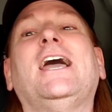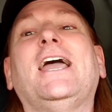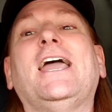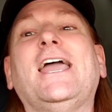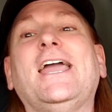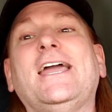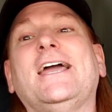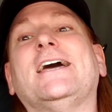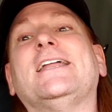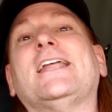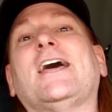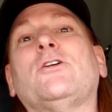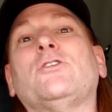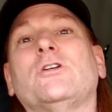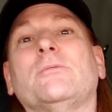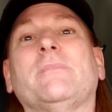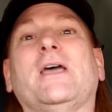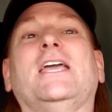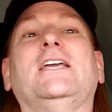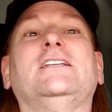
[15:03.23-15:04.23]
and I
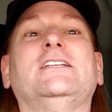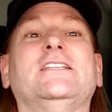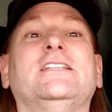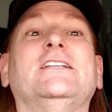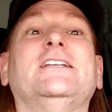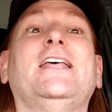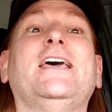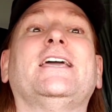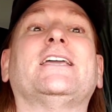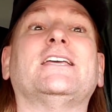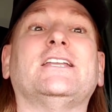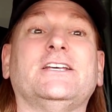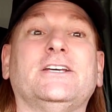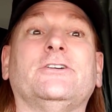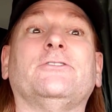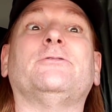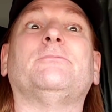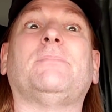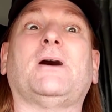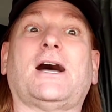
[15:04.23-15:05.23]
remained in the
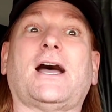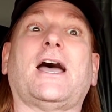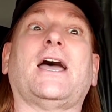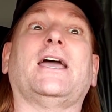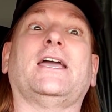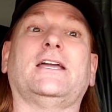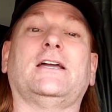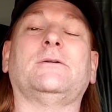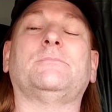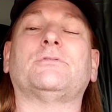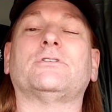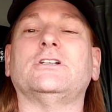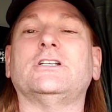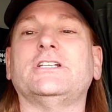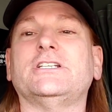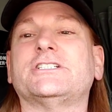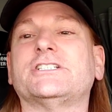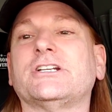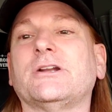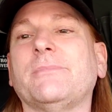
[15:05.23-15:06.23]
negative by a pretty
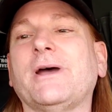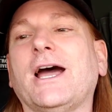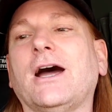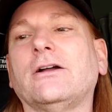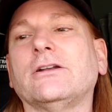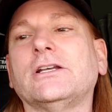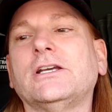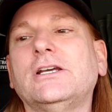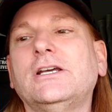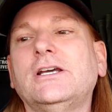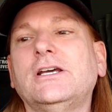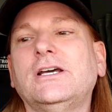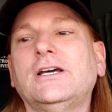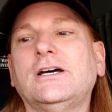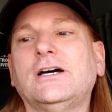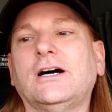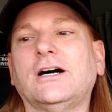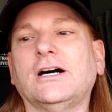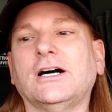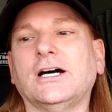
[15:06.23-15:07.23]
decent amount.
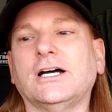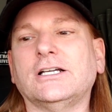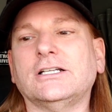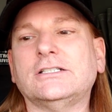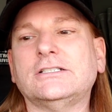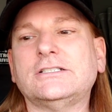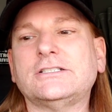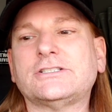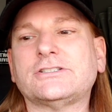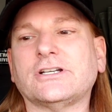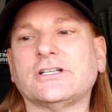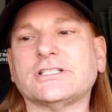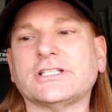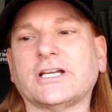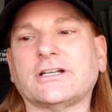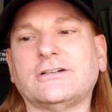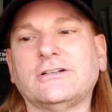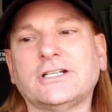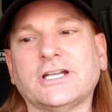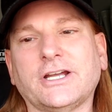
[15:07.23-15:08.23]
So I was
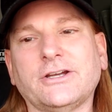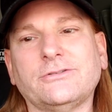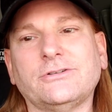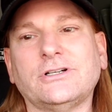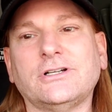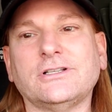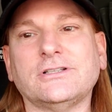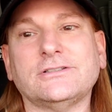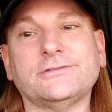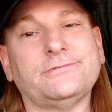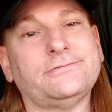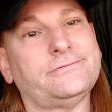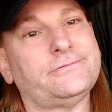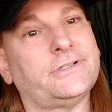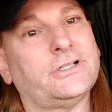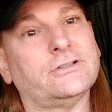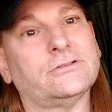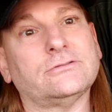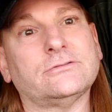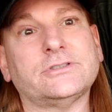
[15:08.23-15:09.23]
like, okay, well, the
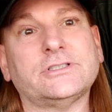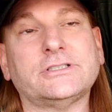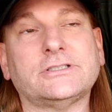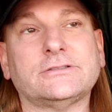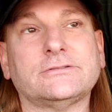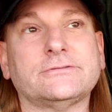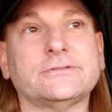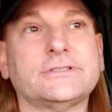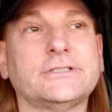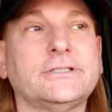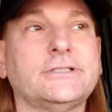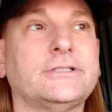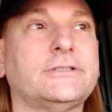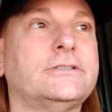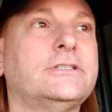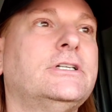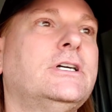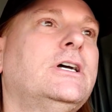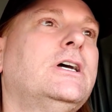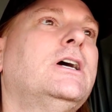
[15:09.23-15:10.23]
following week, here we go.